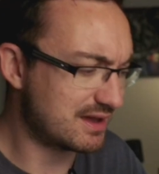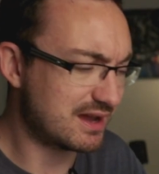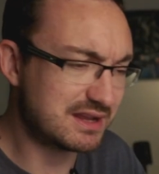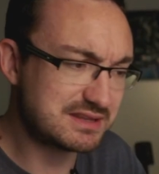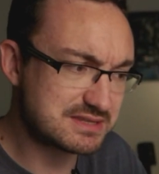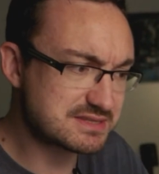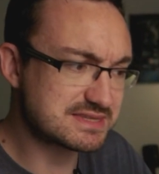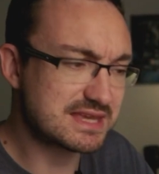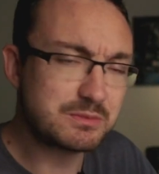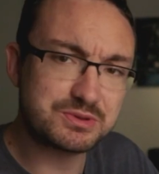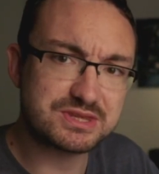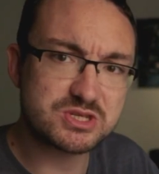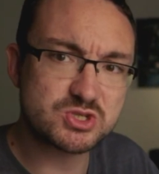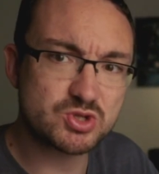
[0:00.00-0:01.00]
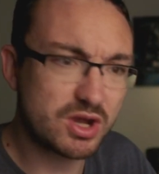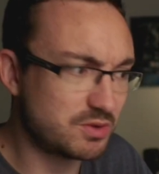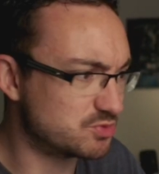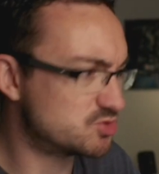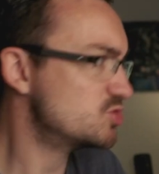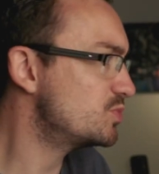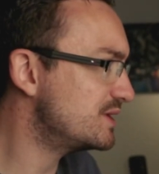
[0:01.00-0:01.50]
And it's the same with this
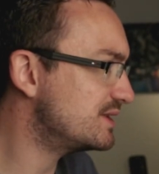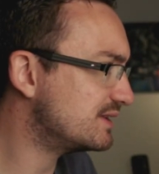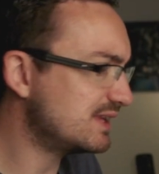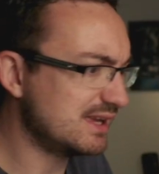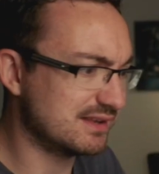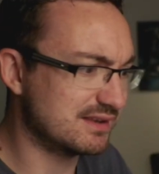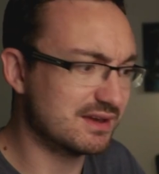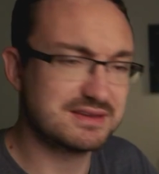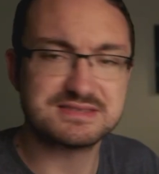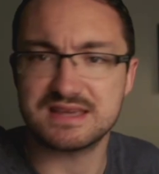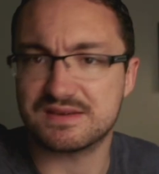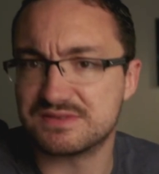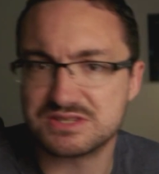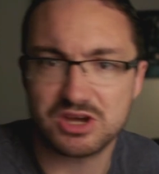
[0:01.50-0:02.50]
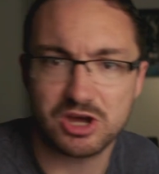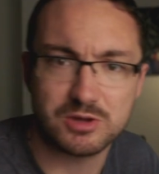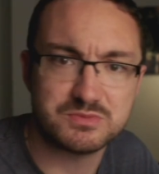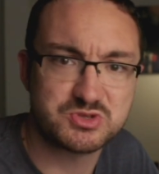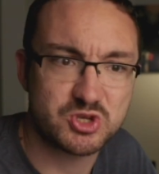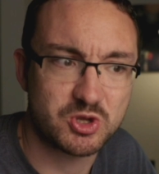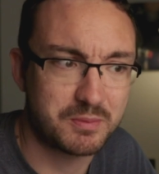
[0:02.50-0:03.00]
drone. Do we need
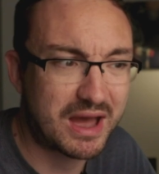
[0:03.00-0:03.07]
7x zoom?